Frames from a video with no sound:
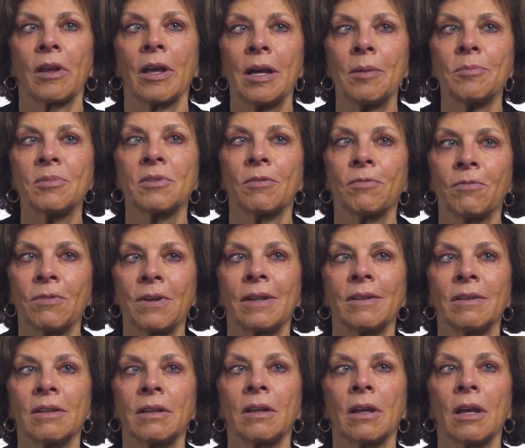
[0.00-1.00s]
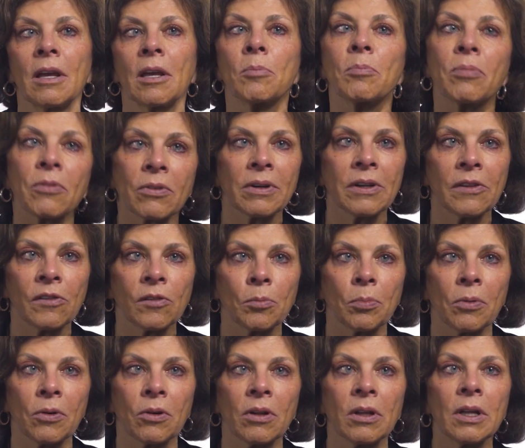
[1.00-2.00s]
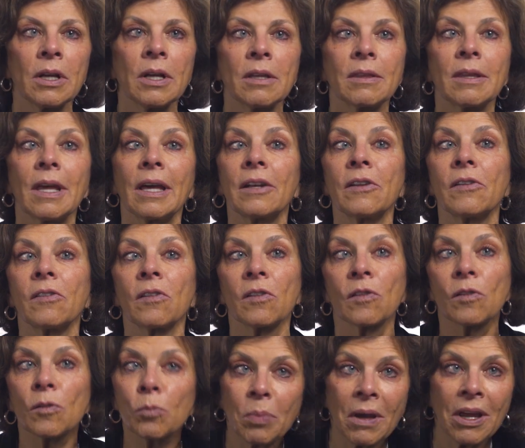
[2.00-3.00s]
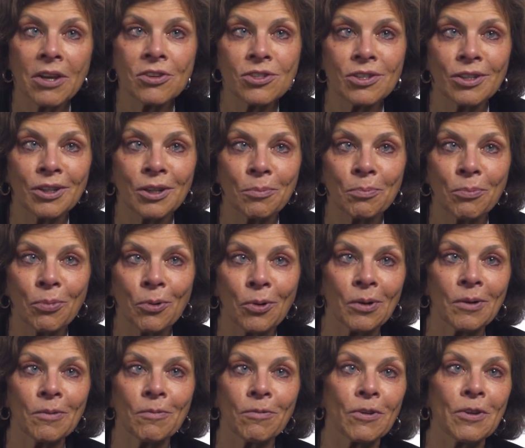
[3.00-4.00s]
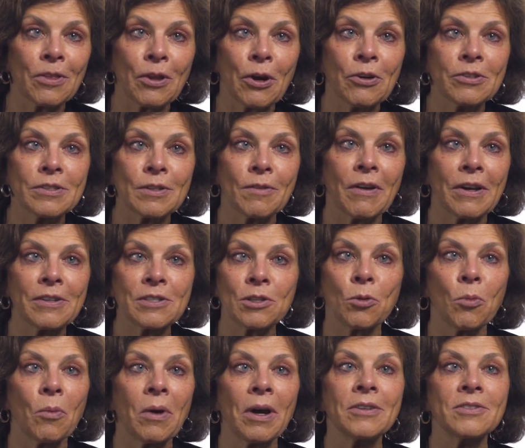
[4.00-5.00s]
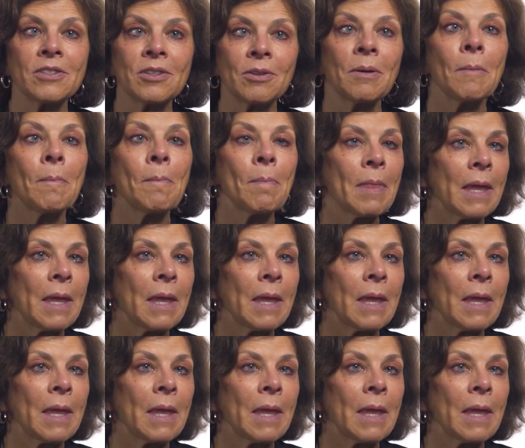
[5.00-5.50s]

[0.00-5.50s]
I'm defending a principle that is especially important for those of us who want to